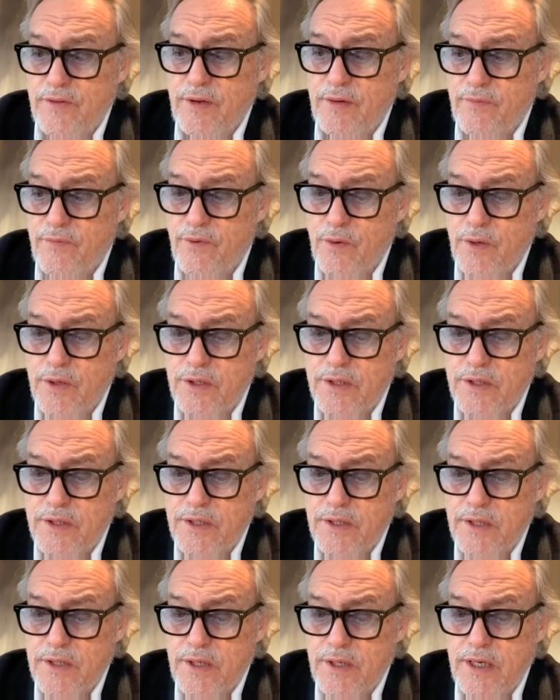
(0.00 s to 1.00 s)

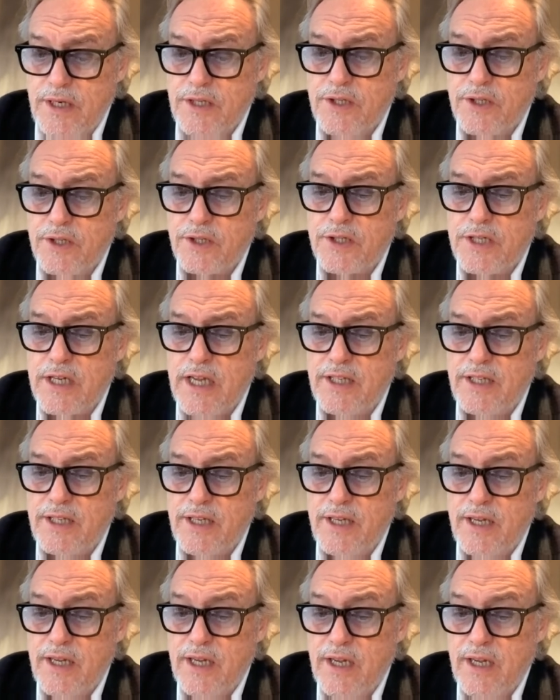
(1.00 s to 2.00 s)
influence in
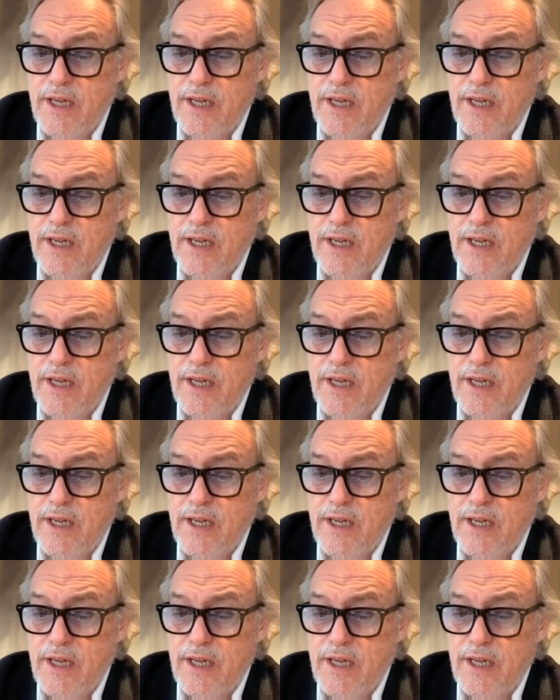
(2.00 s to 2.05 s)
society